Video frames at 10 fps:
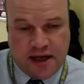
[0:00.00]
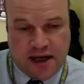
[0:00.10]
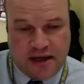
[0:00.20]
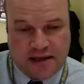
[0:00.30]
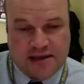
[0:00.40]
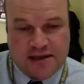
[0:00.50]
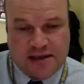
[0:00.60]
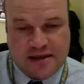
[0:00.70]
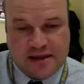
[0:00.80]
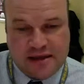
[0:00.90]
And it's
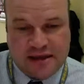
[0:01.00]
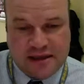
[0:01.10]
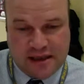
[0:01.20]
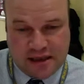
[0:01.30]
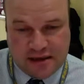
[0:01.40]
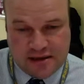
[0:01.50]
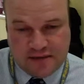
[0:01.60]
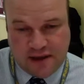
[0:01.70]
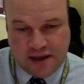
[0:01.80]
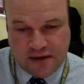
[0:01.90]
in the details
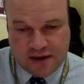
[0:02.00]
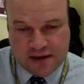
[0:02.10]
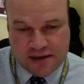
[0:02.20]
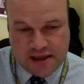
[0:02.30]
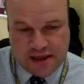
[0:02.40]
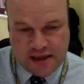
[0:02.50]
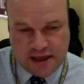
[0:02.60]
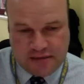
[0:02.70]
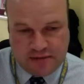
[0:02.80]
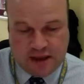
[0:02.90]
of how they designed
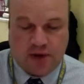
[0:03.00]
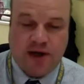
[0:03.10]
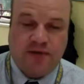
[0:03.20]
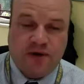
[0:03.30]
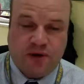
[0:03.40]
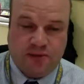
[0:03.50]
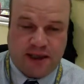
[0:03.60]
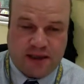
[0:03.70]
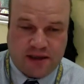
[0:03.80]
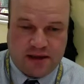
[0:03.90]
that. I would have to go
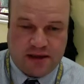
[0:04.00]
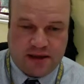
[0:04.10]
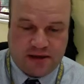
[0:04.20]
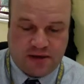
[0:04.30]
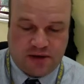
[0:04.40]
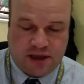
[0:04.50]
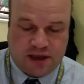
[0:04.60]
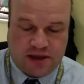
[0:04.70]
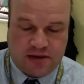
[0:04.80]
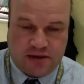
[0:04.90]
back and look at
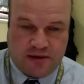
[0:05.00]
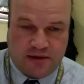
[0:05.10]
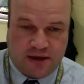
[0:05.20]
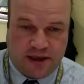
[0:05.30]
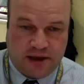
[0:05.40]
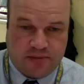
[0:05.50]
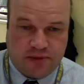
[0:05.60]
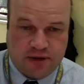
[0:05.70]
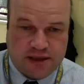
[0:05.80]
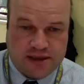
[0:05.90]
their
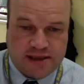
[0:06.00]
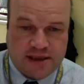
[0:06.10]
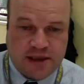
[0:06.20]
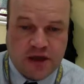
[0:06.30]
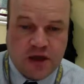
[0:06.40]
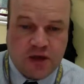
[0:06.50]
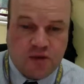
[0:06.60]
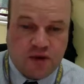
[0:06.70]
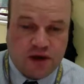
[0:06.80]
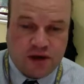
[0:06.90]
airport to see
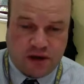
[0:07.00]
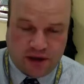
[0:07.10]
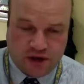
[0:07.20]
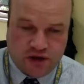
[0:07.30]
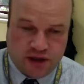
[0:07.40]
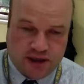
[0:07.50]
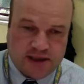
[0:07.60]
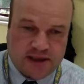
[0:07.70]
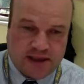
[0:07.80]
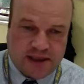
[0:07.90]
what are the tricks
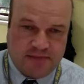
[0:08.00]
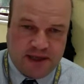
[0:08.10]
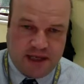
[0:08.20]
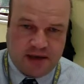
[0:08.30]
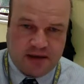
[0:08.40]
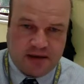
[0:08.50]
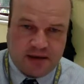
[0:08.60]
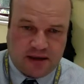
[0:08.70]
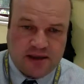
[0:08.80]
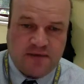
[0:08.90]
that they make
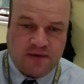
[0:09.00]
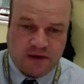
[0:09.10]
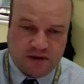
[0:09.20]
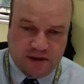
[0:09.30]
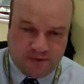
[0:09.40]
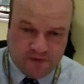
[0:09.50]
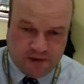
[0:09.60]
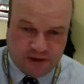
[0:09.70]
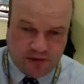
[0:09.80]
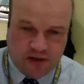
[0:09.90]
us feel
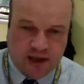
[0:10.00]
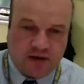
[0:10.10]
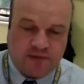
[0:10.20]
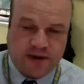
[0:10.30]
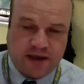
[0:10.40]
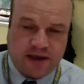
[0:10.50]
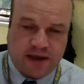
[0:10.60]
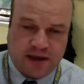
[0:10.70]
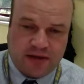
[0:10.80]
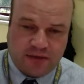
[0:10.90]
comfortable without feeling
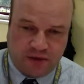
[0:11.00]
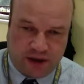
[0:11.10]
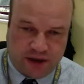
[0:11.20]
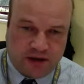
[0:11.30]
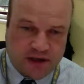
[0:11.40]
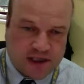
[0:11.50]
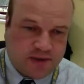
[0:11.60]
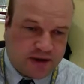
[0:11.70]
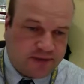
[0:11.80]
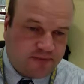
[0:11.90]
like we're in a
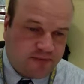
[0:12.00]
hospital.